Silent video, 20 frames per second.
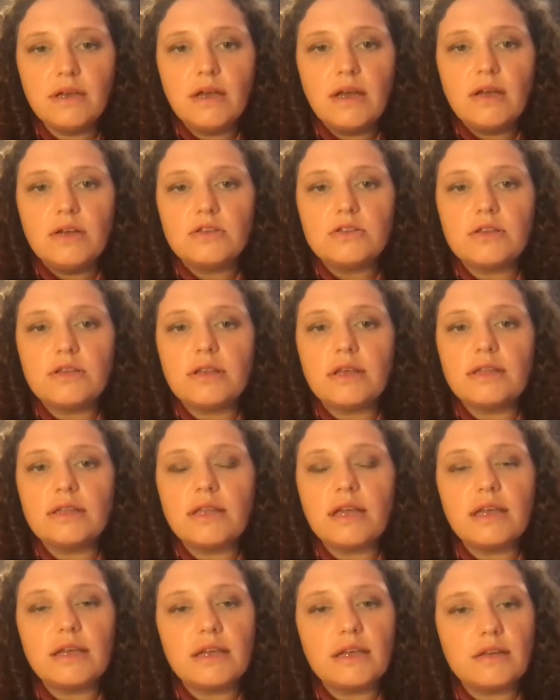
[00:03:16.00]
so that
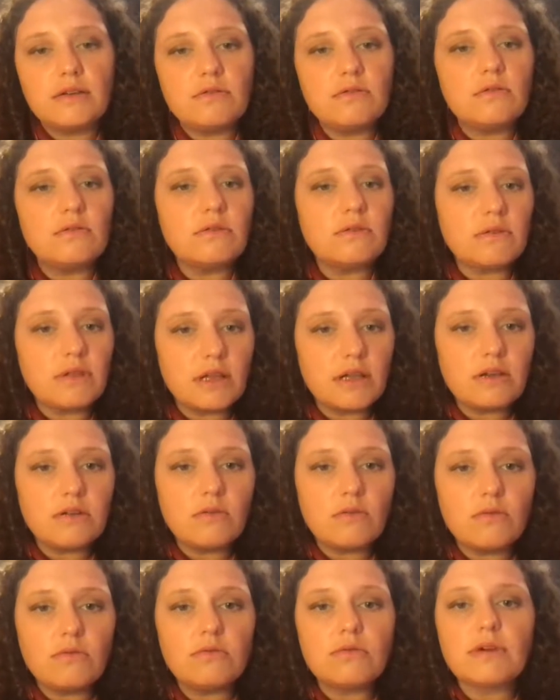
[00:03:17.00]
they can
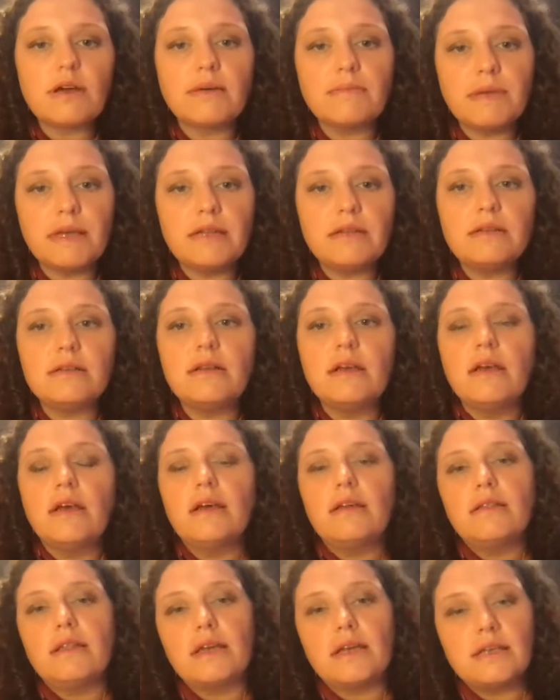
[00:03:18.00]
all come in,
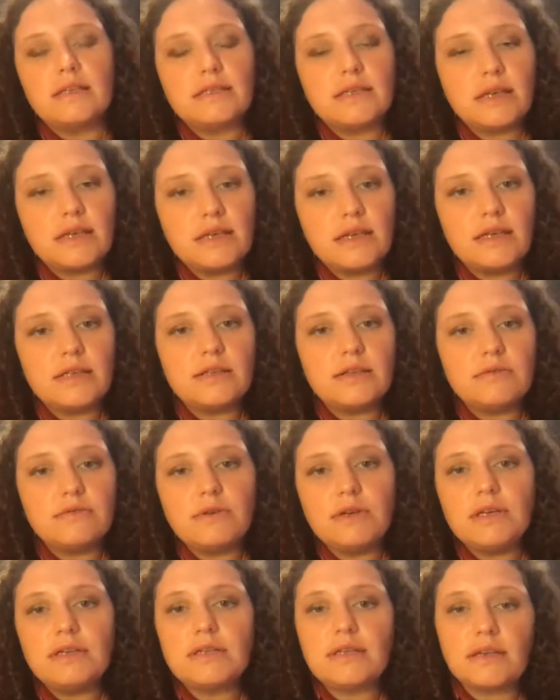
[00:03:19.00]
they can say, yes,
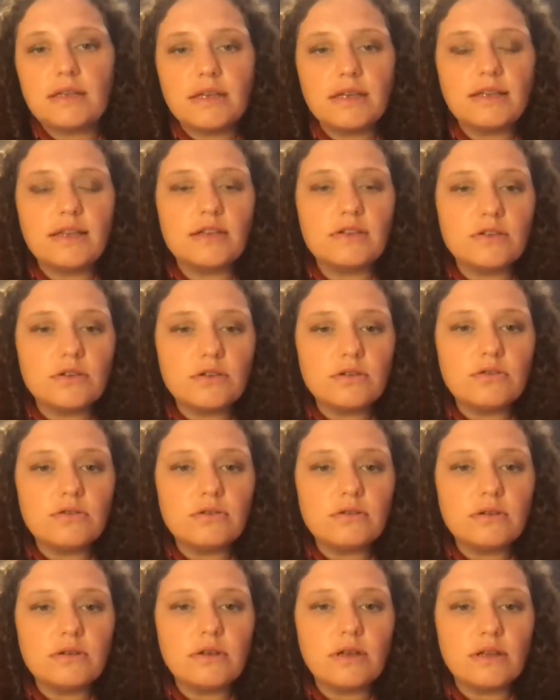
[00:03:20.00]
Louise, I think that's
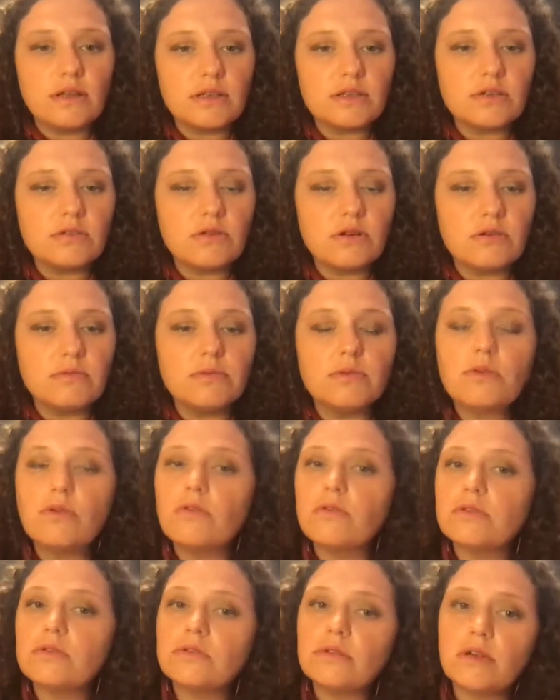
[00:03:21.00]
a credible
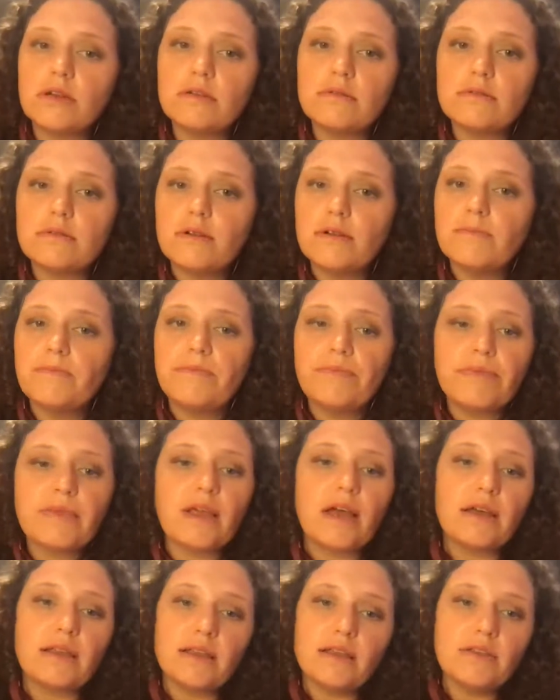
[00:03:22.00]
cause. No,
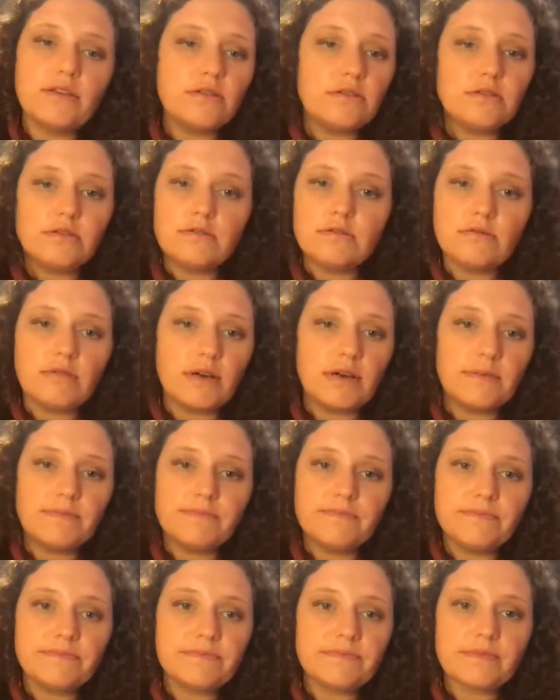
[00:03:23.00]
I think you
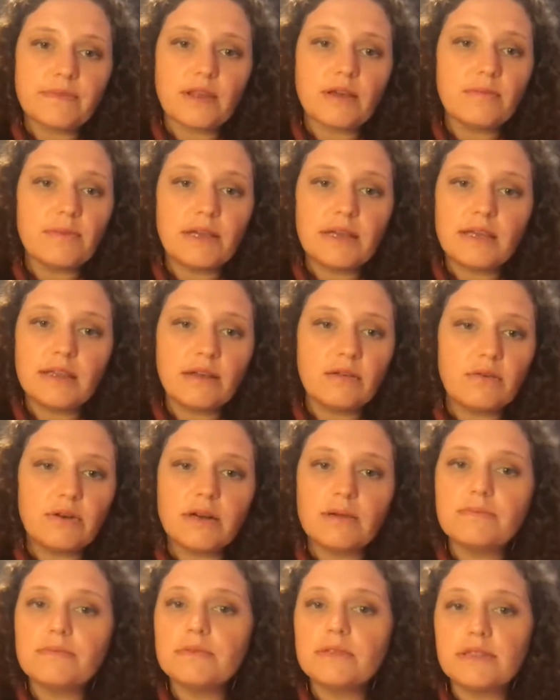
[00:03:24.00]
are making that one
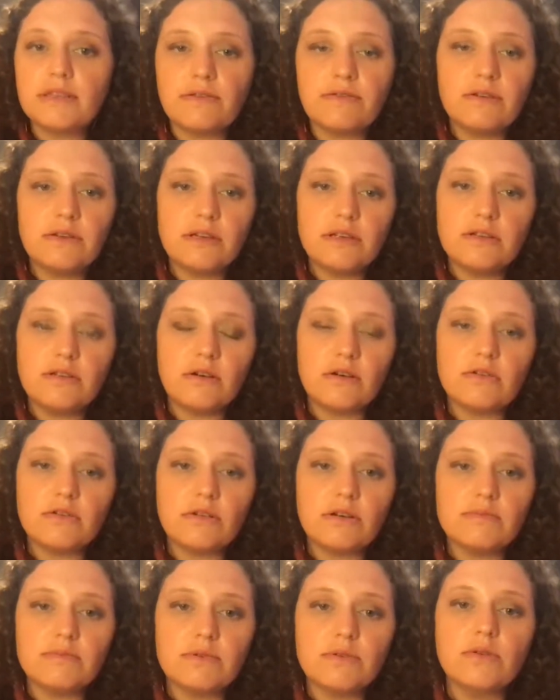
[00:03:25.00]
up. Definitely not a
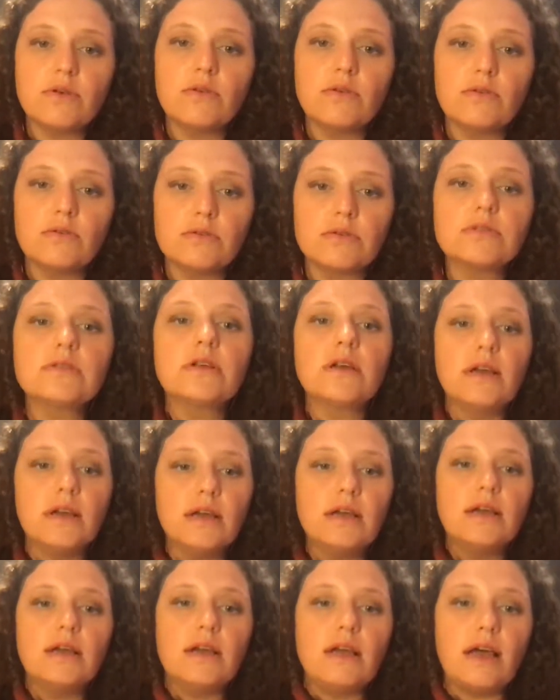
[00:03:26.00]
credible cause.
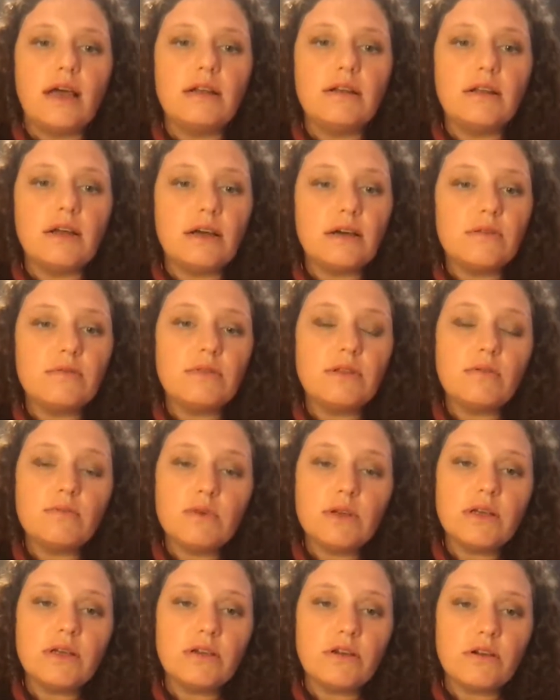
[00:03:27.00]
And then
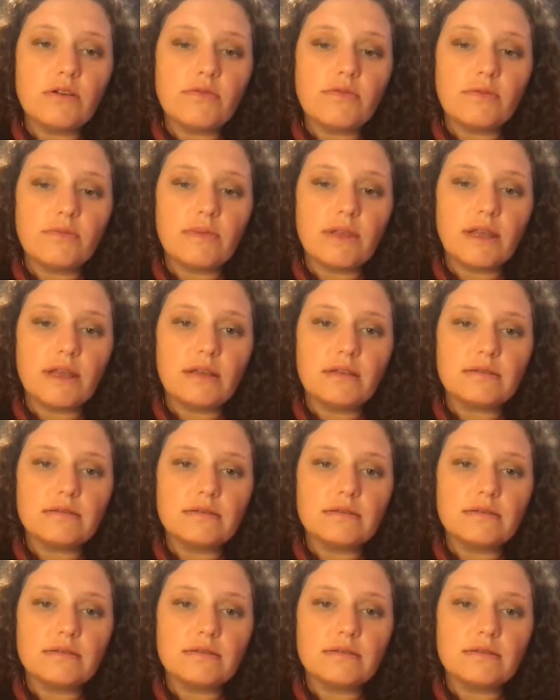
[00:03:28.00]
we can go from there.